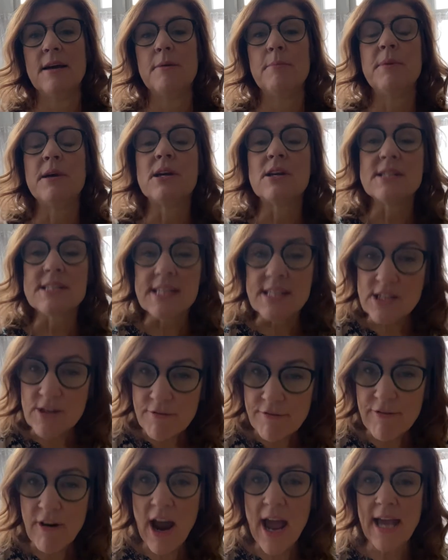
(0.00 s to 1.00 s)
Because he's
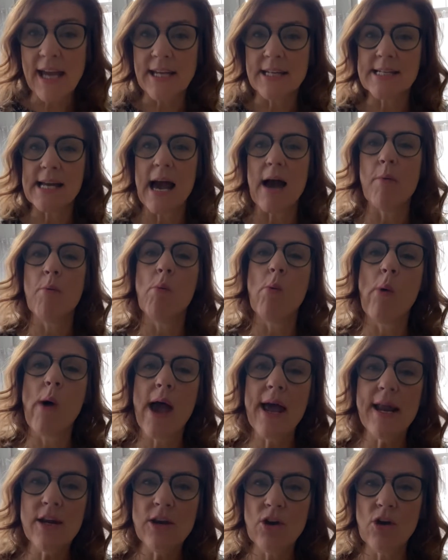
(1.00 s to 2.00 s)
afraid. And
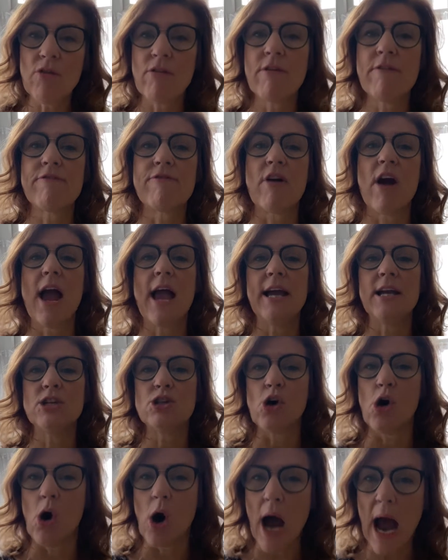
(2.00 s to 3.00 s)
when you're
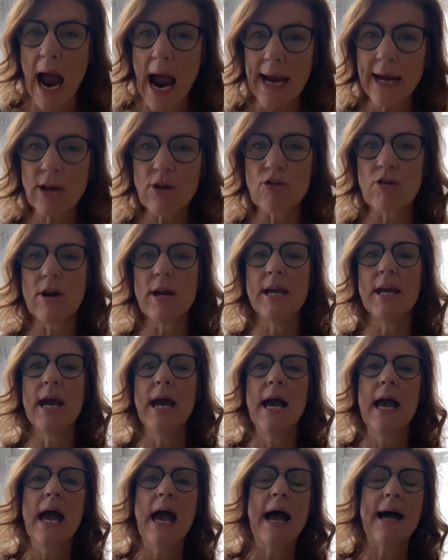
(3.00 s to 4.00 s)
afraid or angry
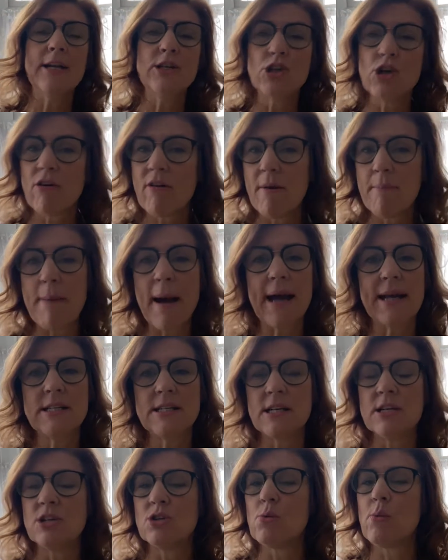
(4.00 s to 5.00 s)
and you're
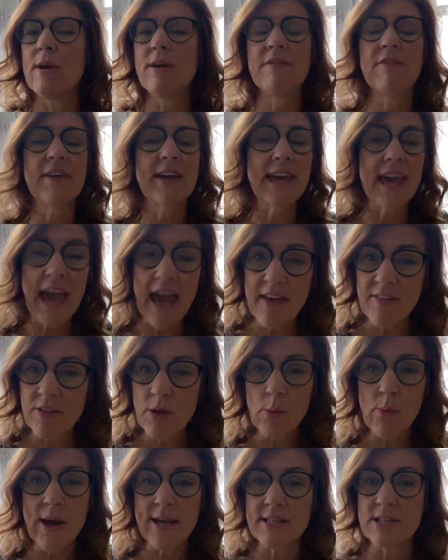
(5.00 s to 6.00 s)
abandoned, we forget
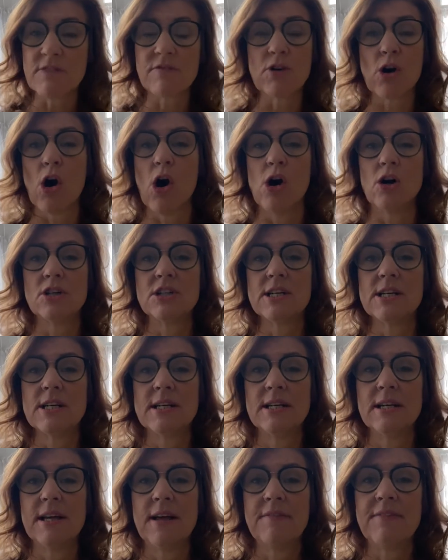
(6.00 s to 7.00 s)
the ways of God.
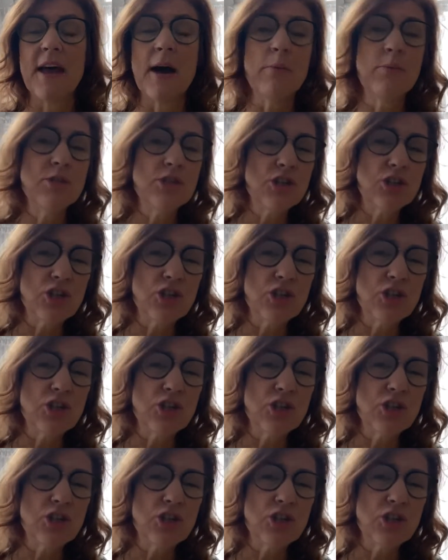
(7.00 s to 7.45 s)
That was